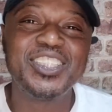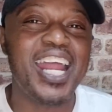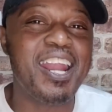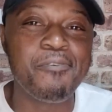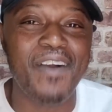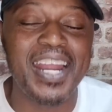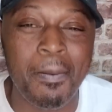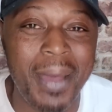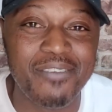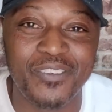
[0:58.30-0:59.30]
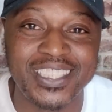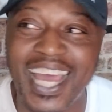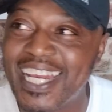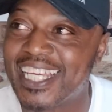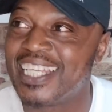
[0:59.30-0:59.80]
Trying to find a man for
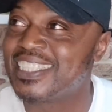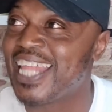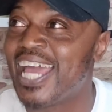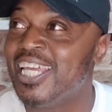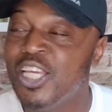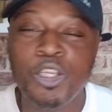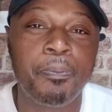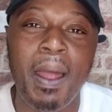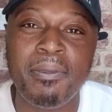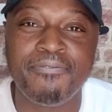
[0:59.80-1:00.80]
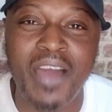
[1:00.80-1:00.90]
Danica is like, you probably